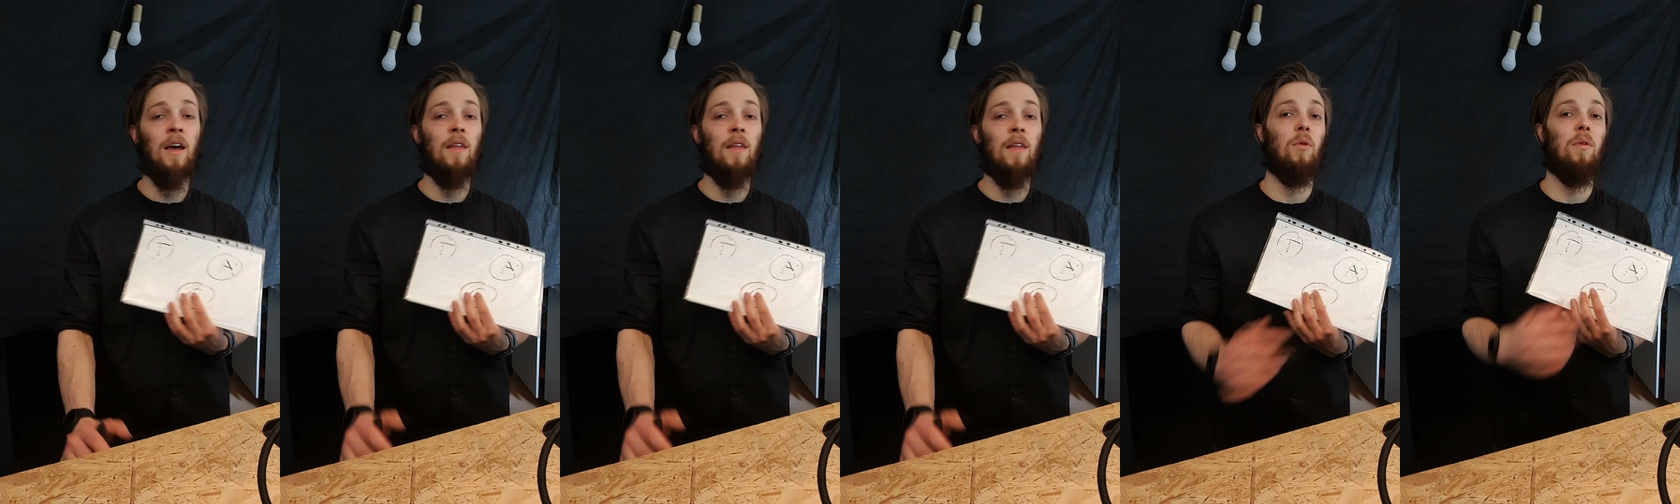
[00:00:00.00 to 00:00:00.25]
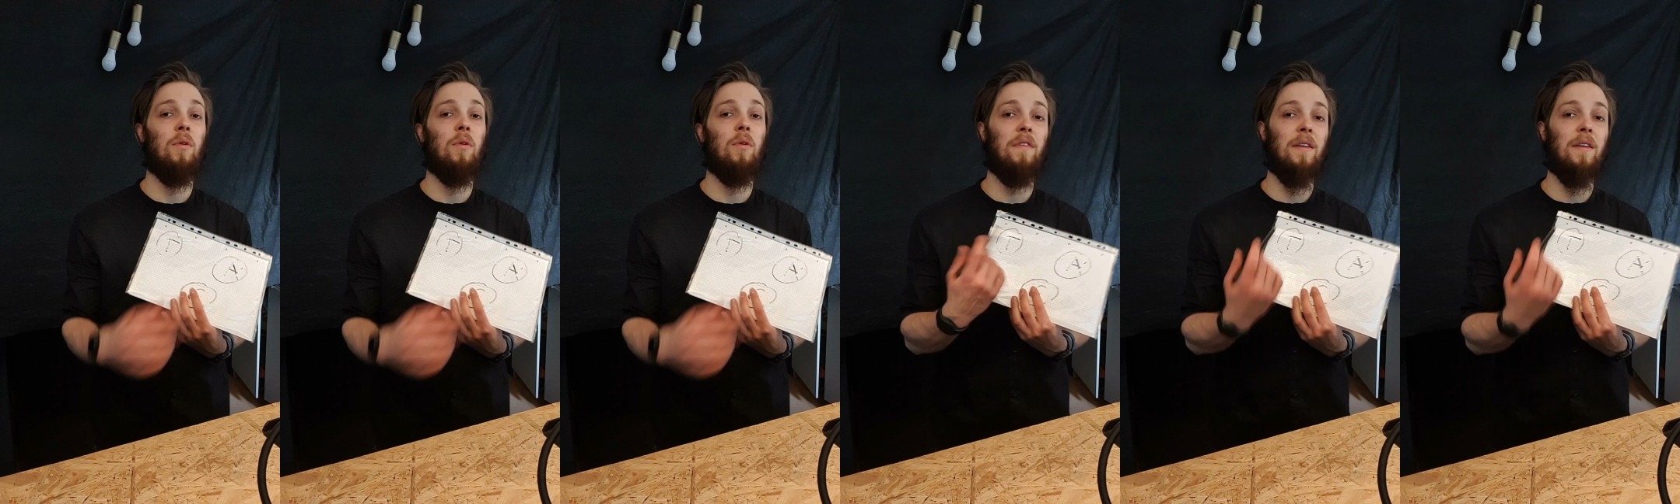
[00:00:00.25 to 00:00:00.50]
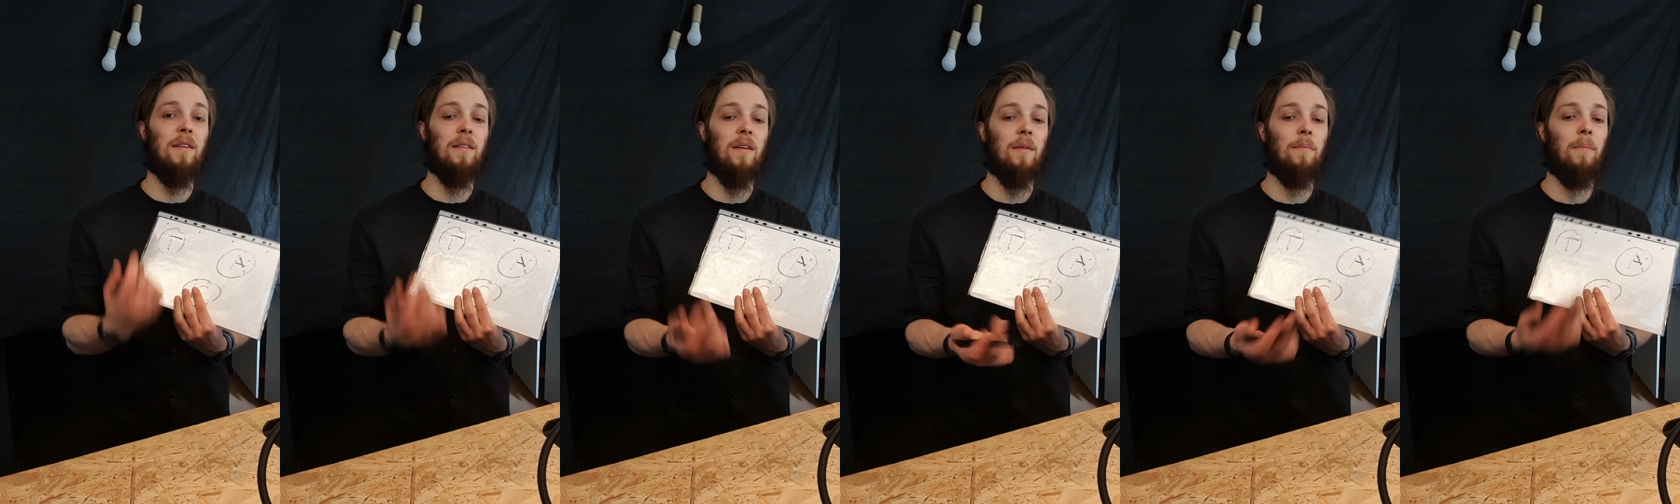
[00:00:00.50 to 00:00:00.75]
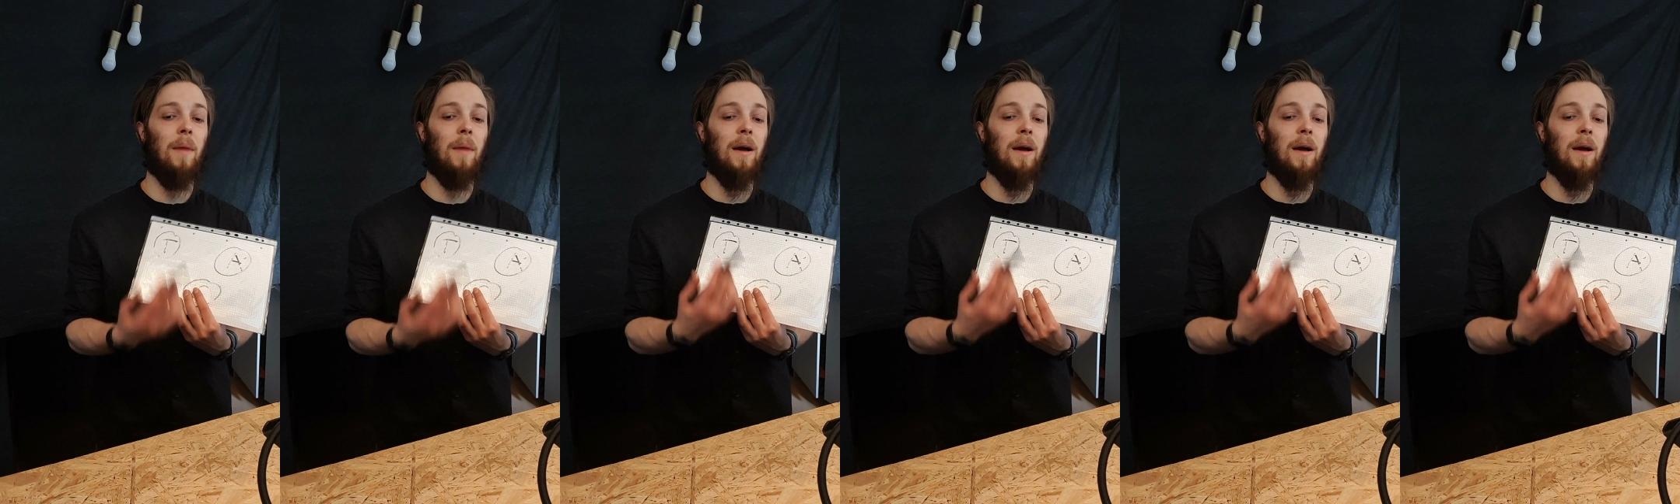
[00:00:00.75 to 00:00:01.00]
The only thing
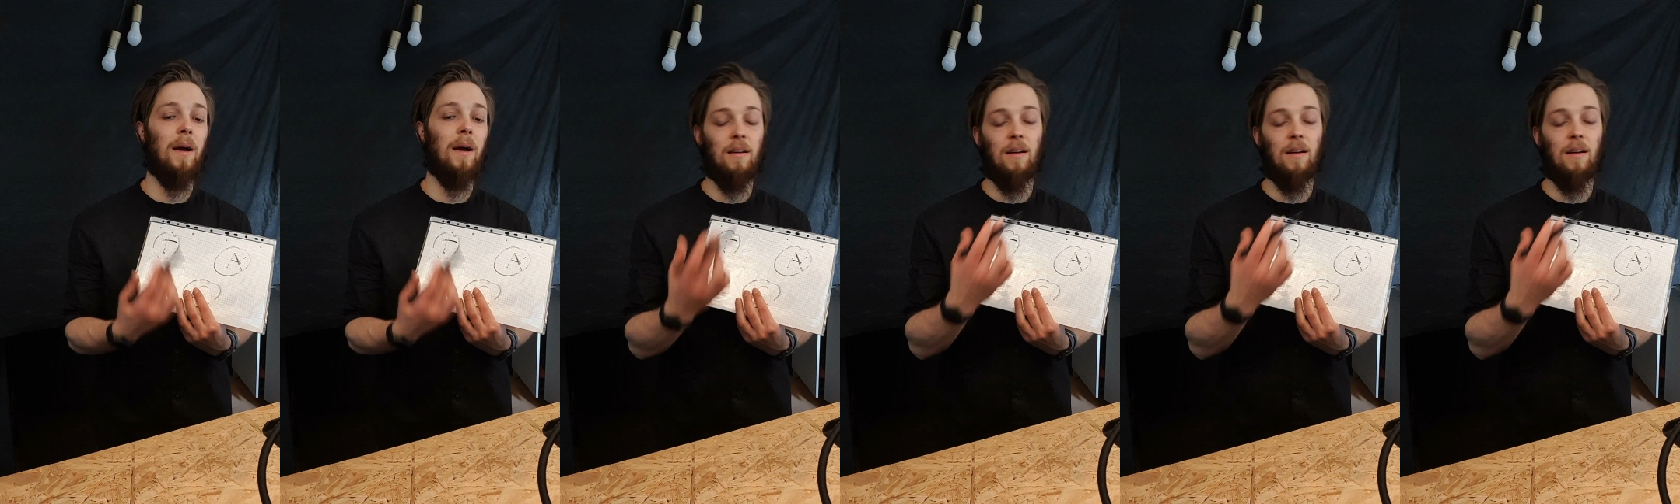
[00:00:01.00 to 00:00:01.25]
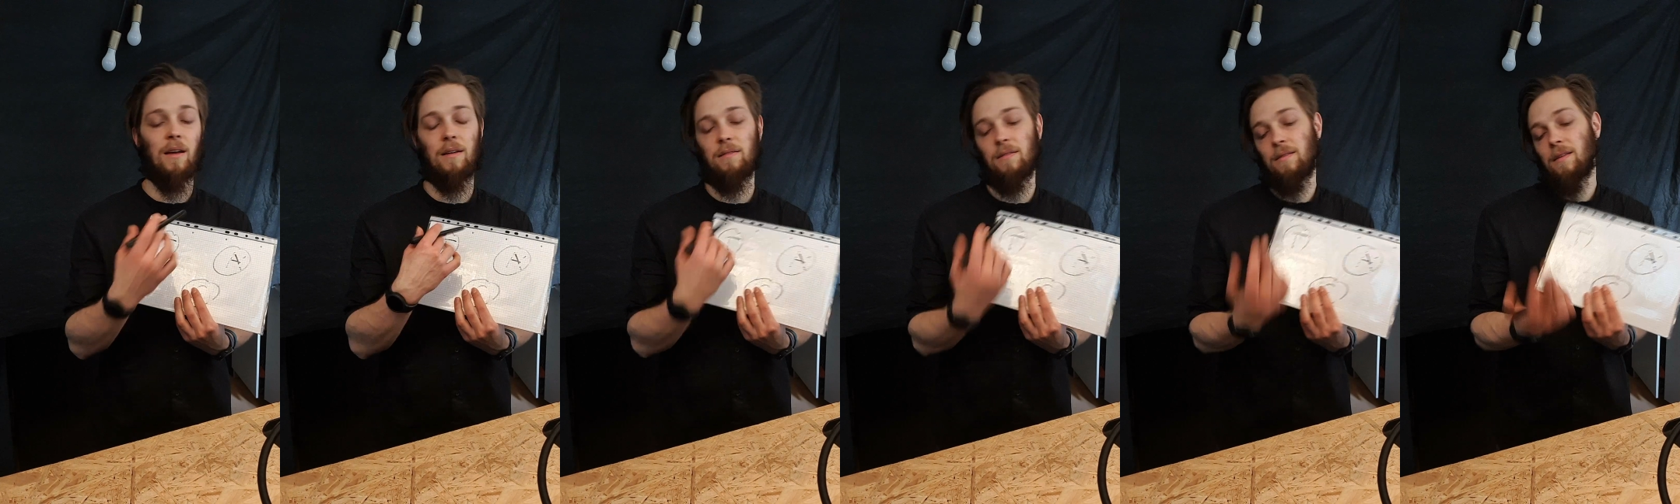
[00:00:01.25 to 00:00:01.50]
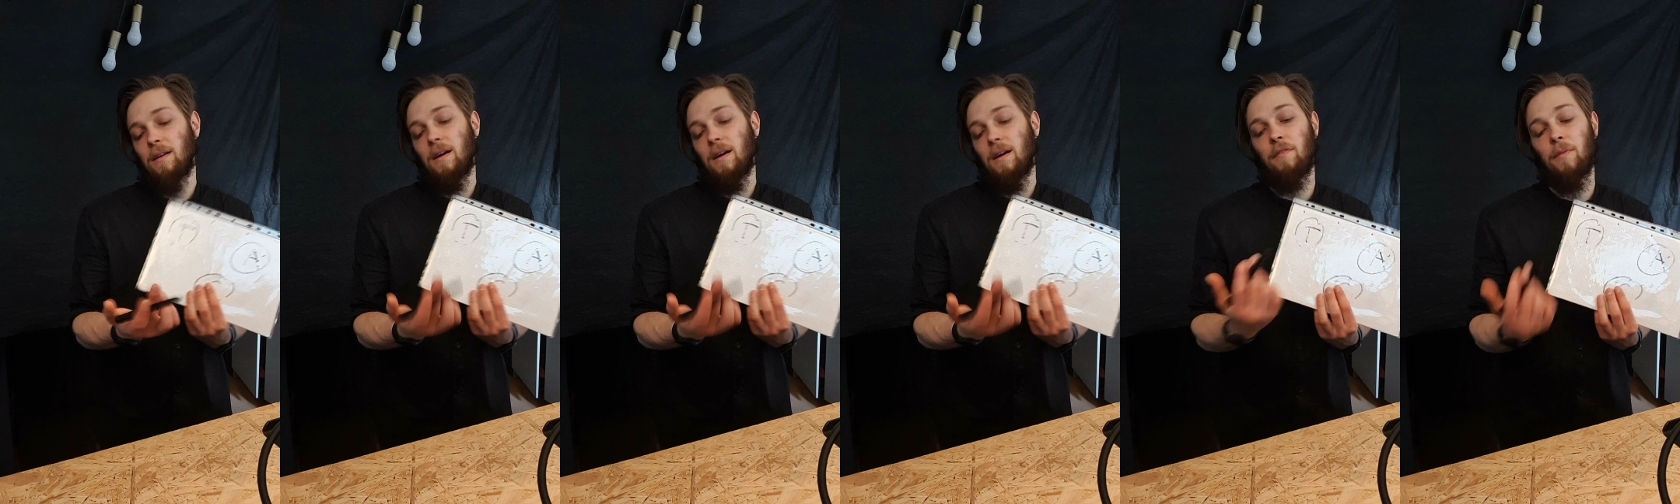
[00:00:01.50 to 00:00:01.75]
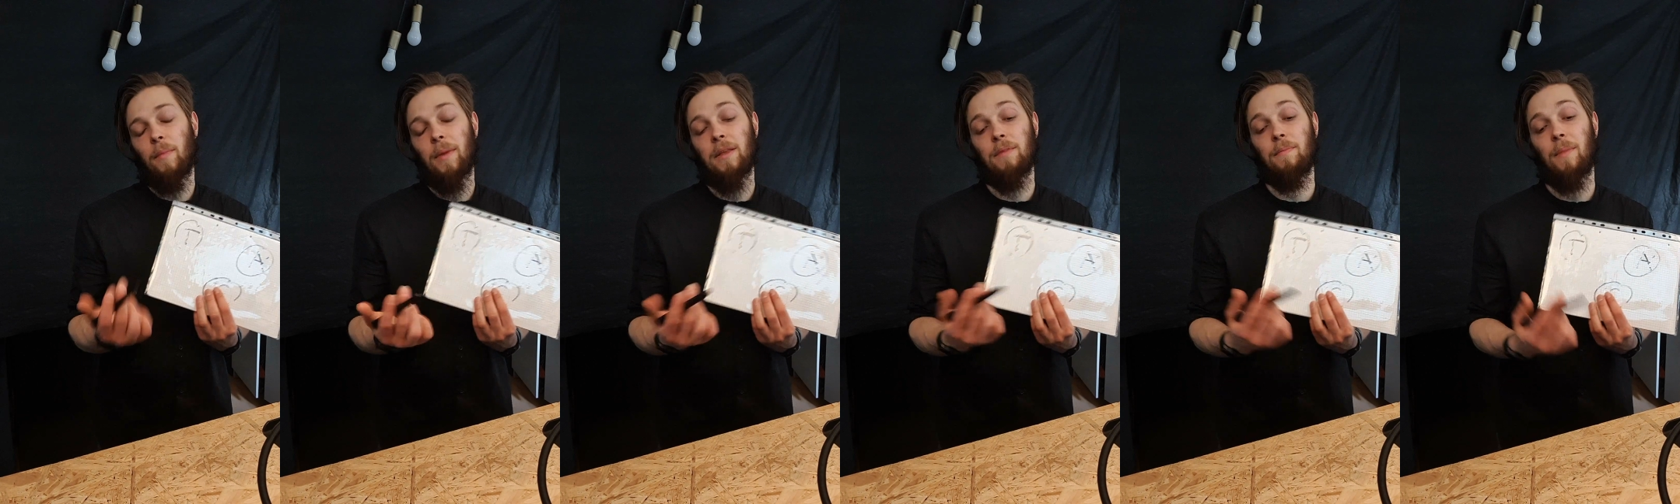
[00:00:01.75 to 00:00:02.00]
that the
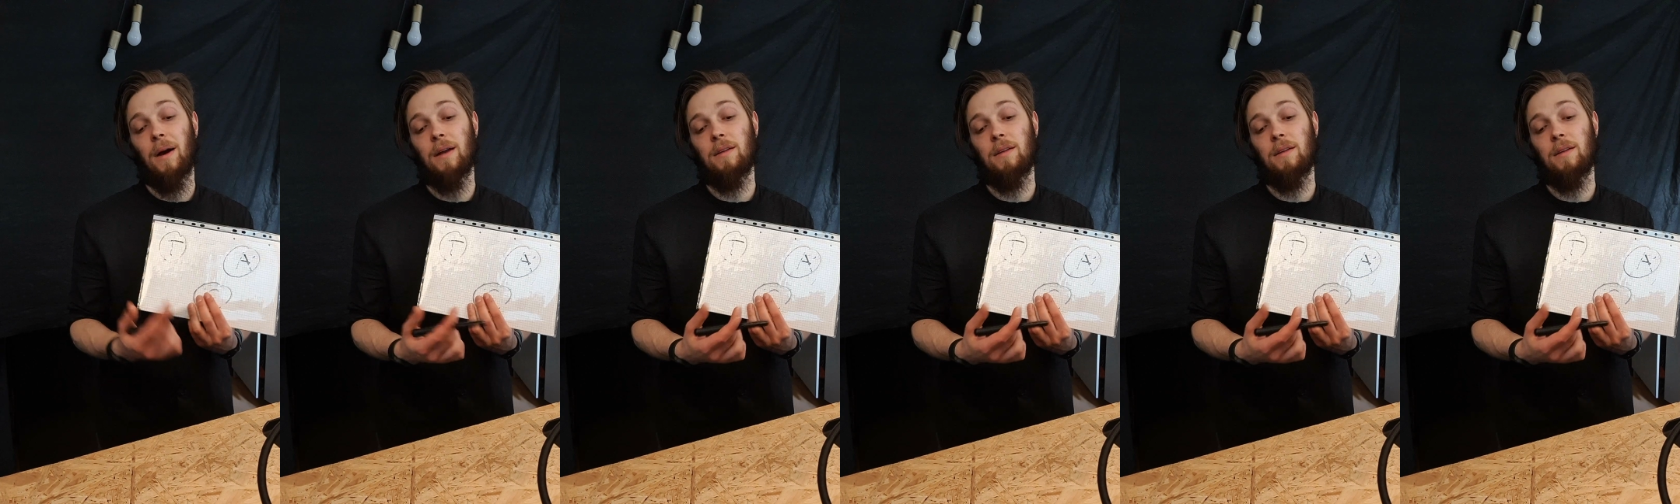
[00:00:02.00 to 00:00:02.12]
government